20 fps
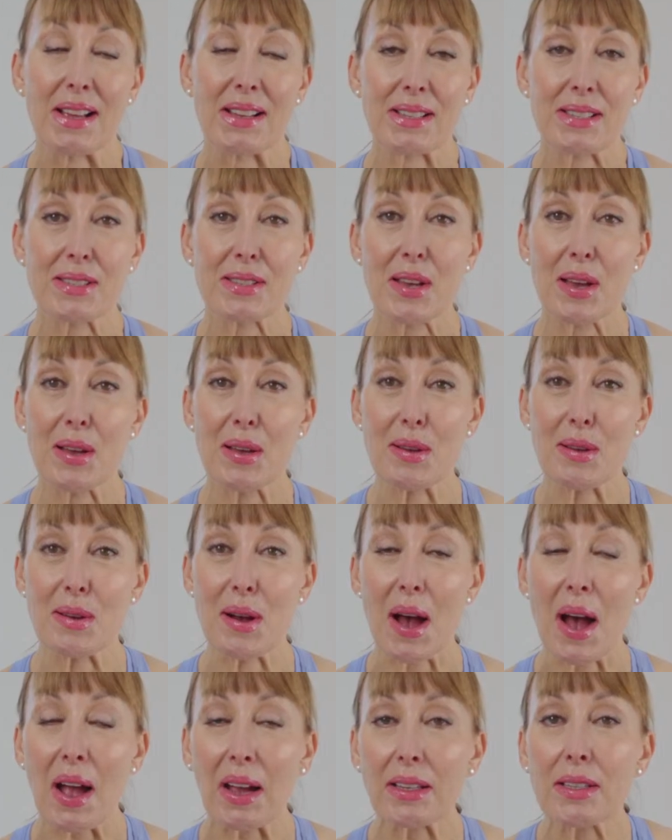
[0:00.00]
So
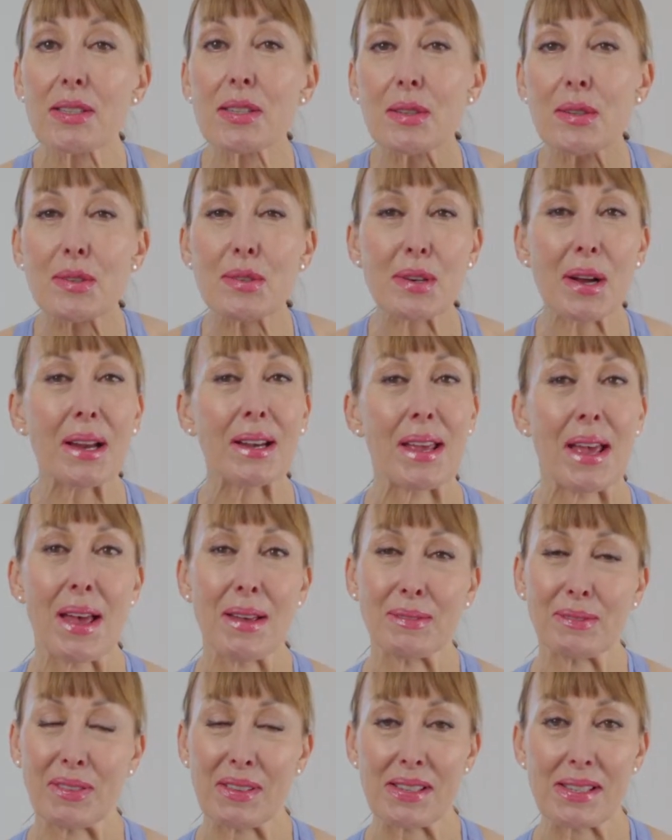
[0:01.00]
I do try and
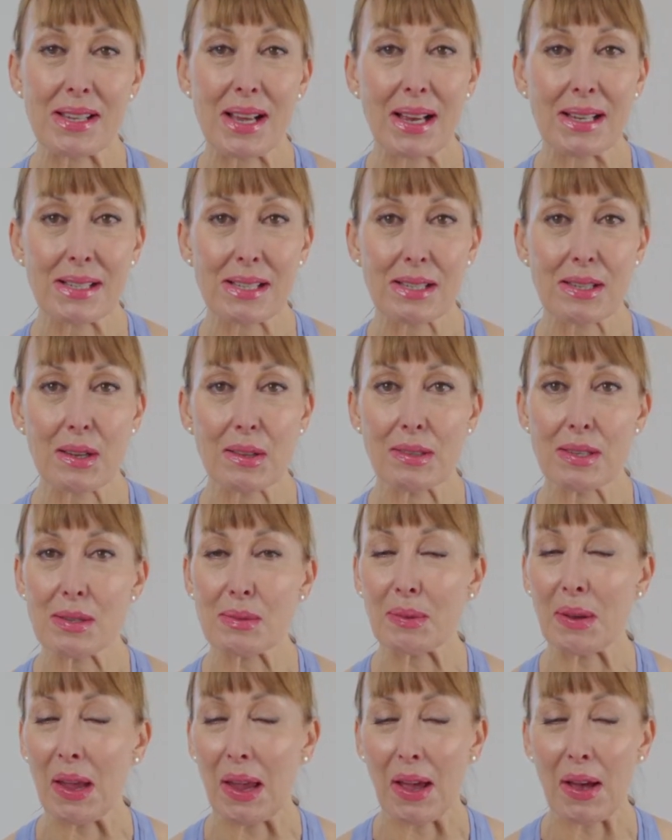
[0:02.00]
emphasize this on
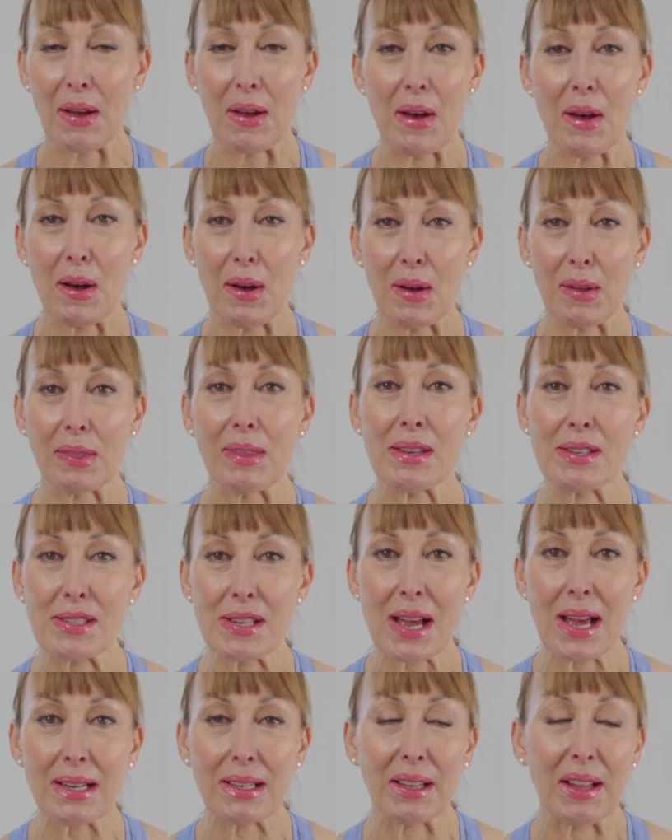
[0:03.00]
the
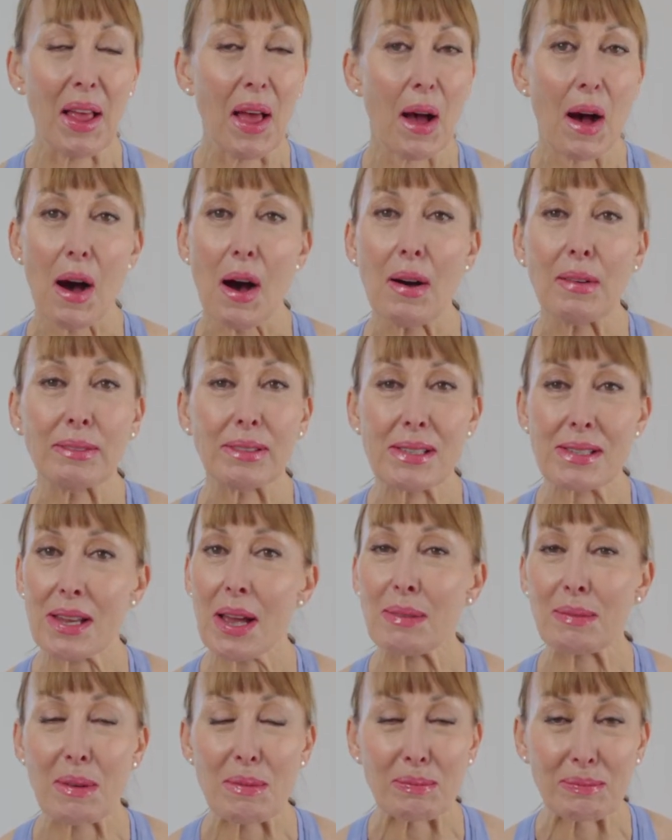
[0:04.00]
channel. Obviously,
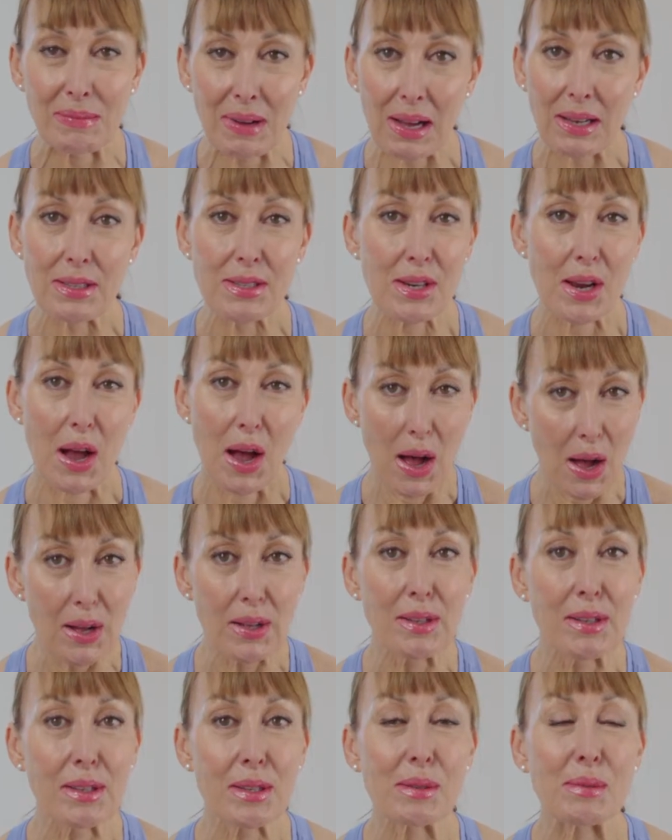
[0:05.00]
I'm a much
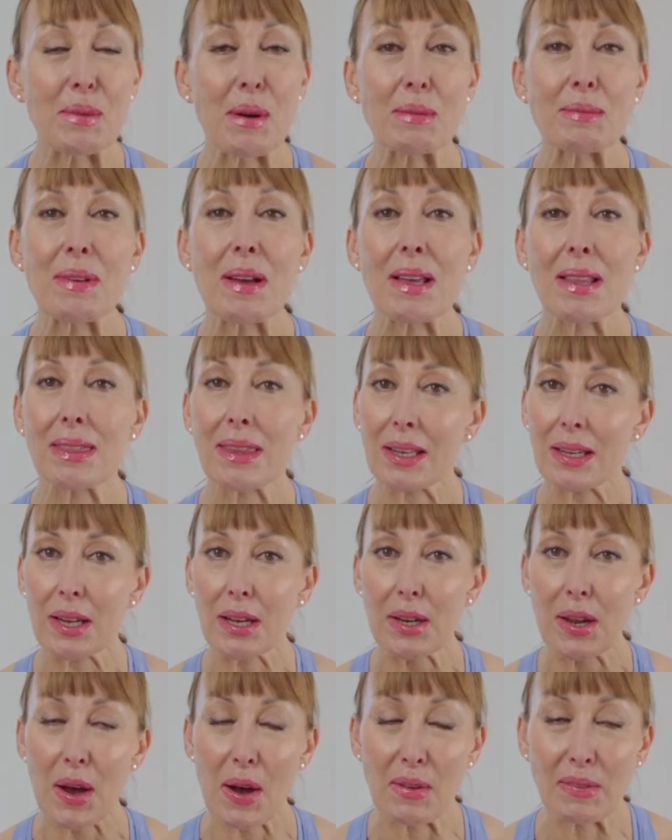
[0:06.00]
older woman than a
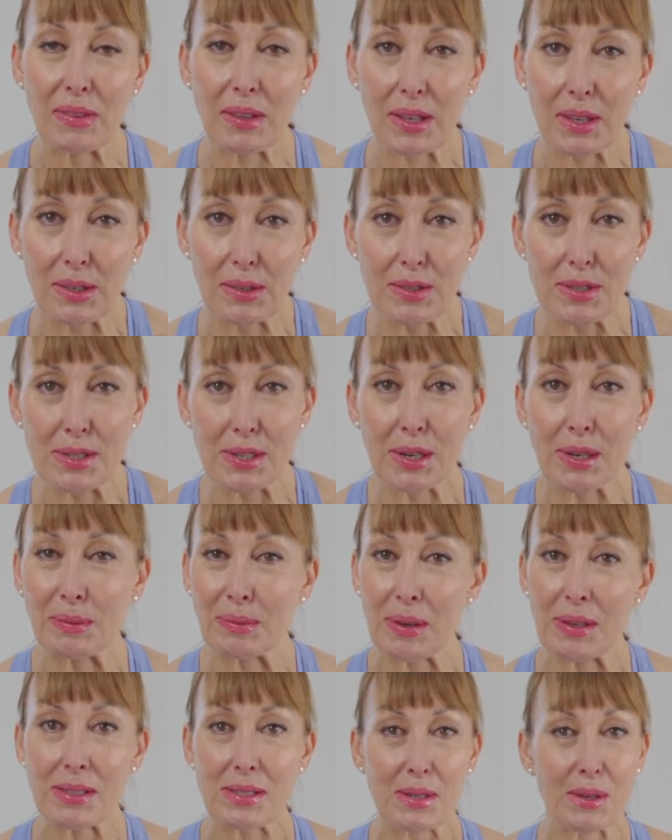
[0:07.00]
lot of the
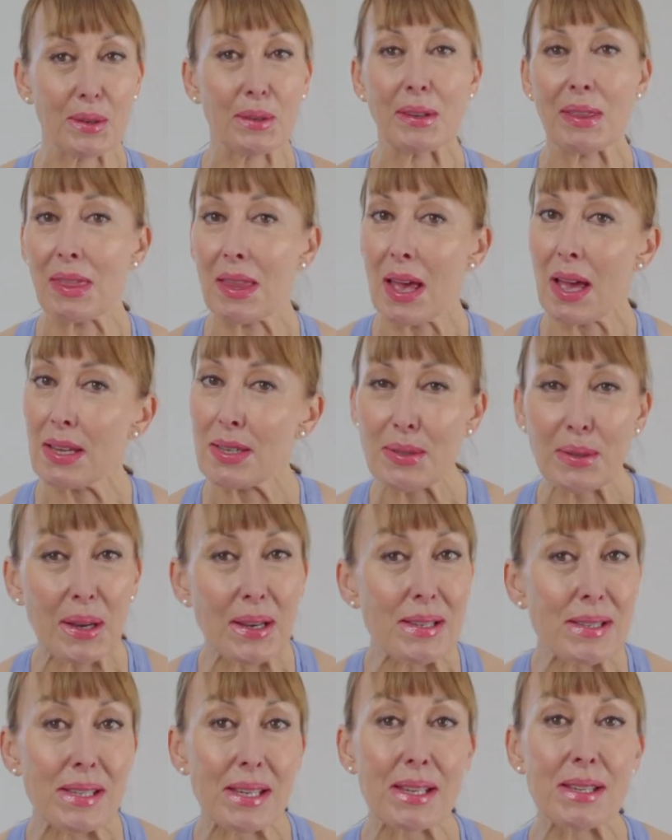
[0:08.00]
YouTubers who are in their
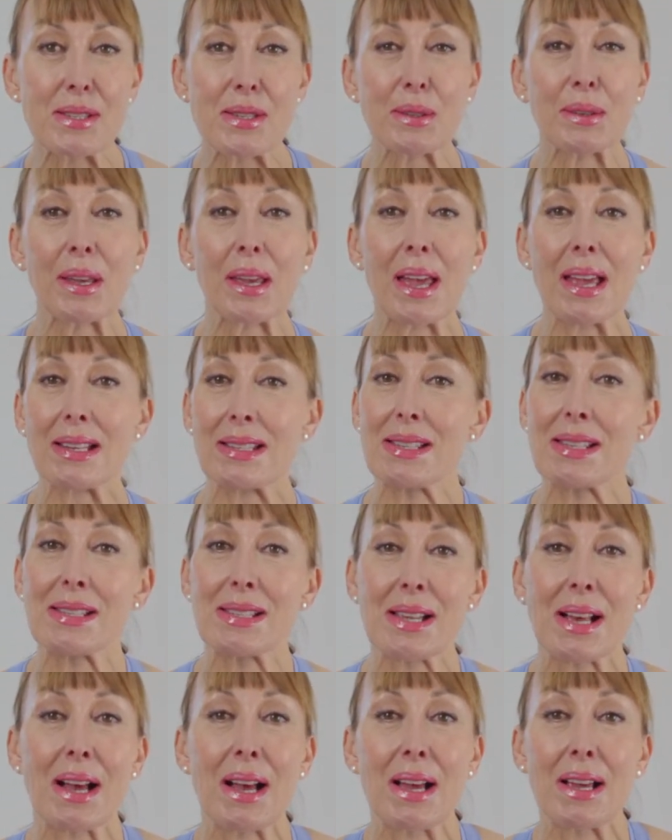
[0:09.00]
20s doing
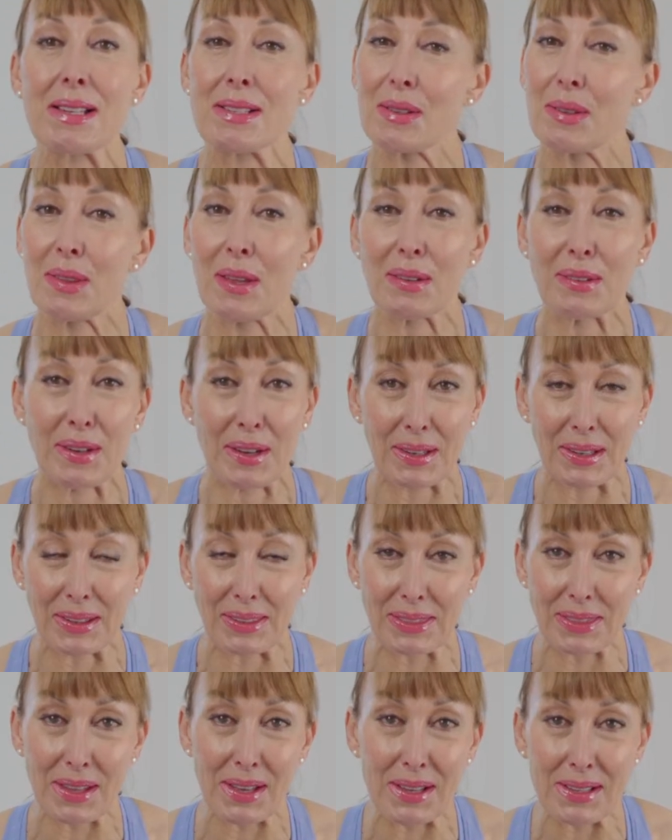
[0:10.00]
exercise or their early
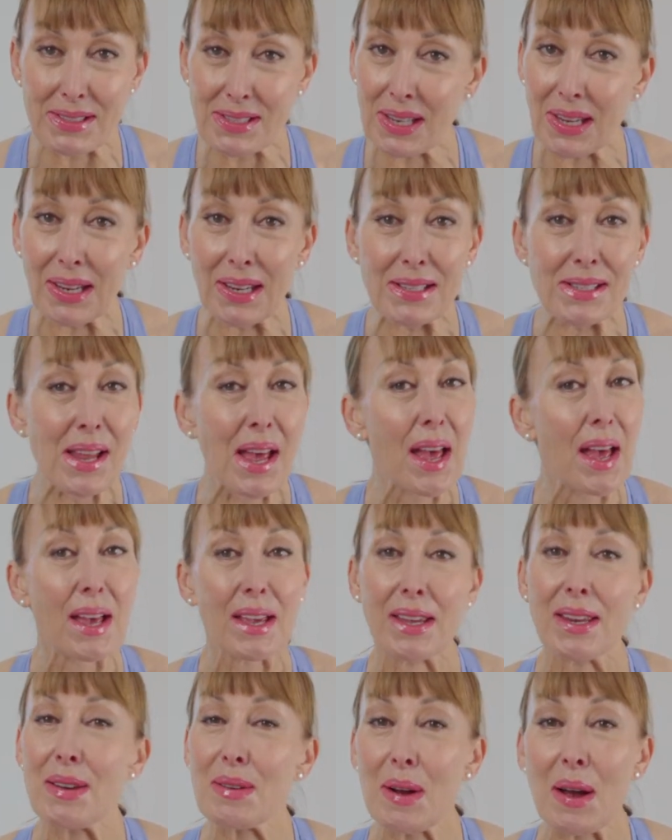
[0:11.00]
30s.
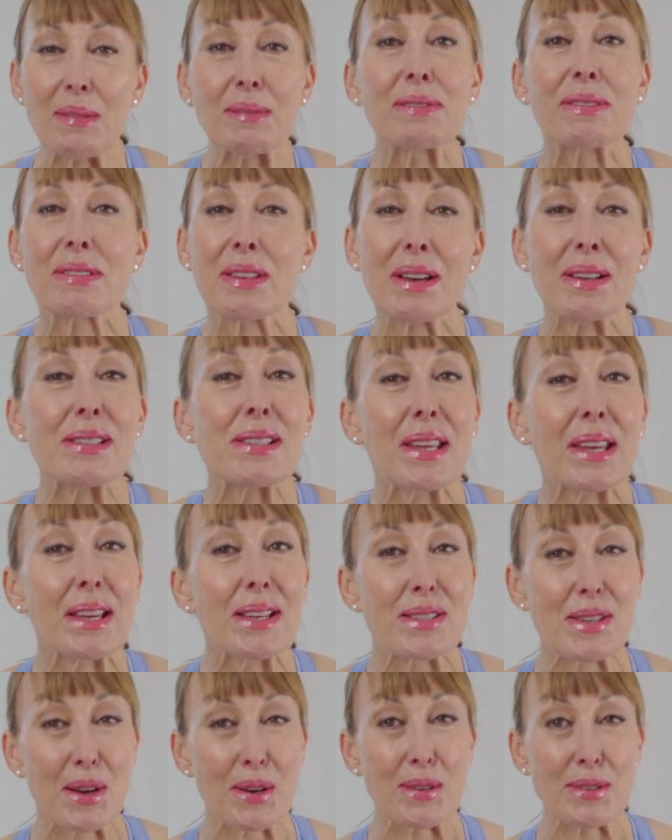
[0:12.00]
You know, I'm 30
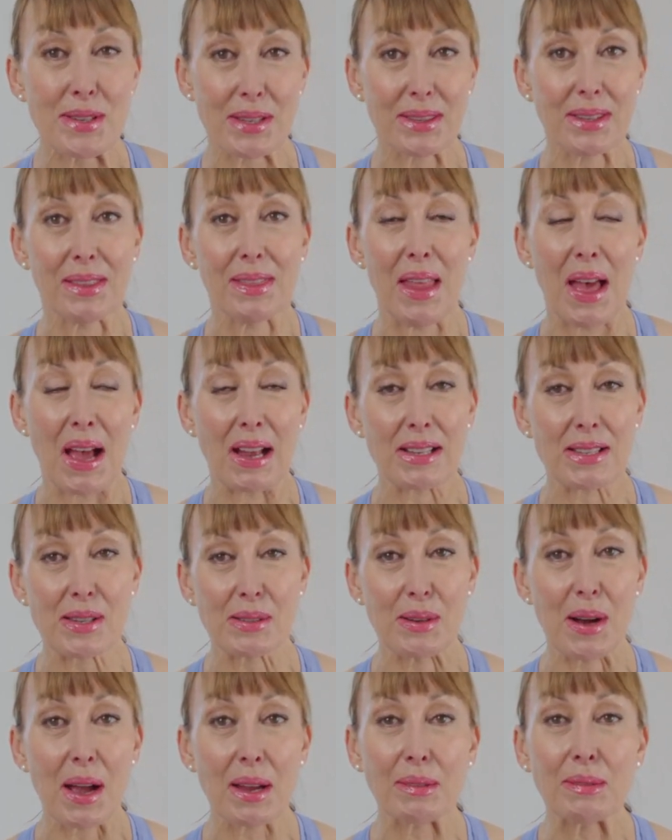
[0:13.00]
years older than that.
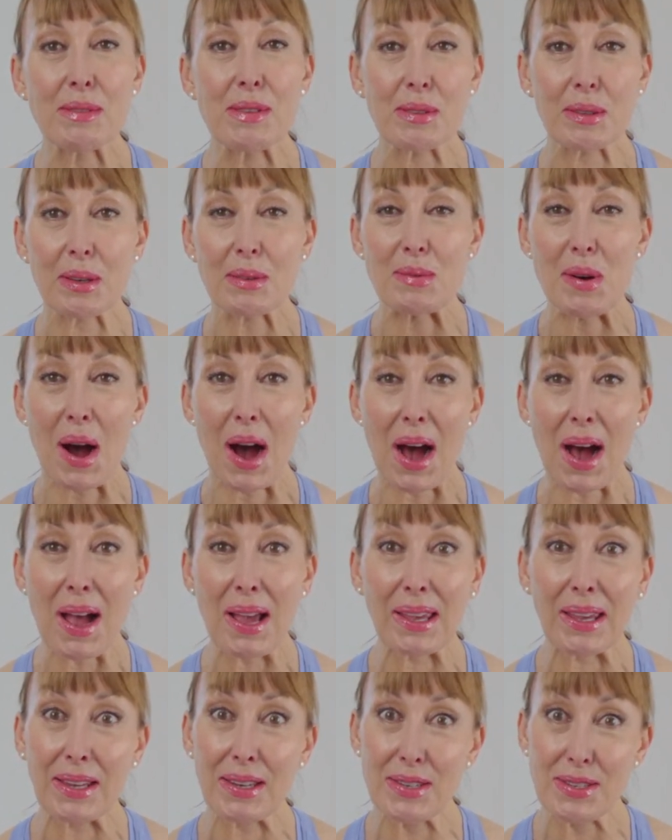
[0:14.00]
So I'm doing what
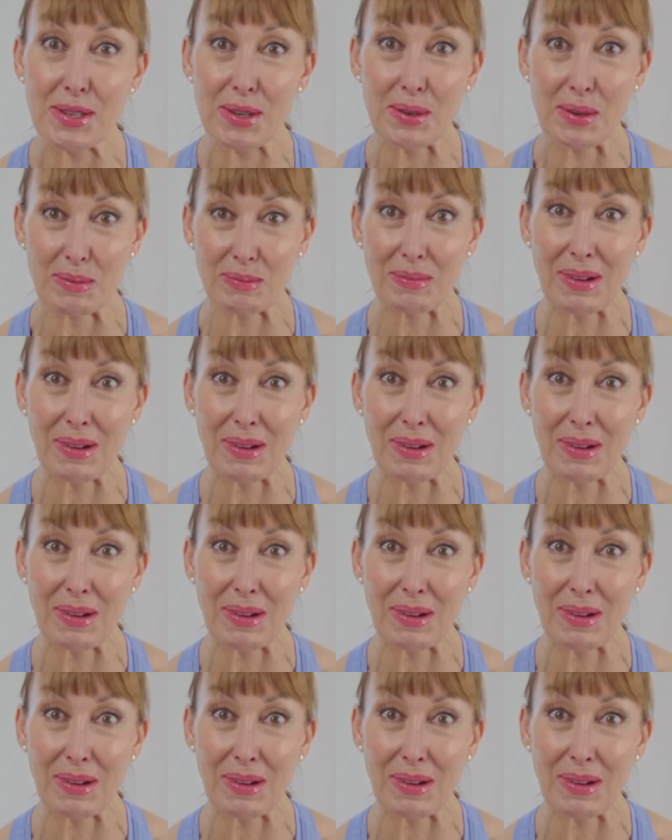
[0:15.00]
I can do at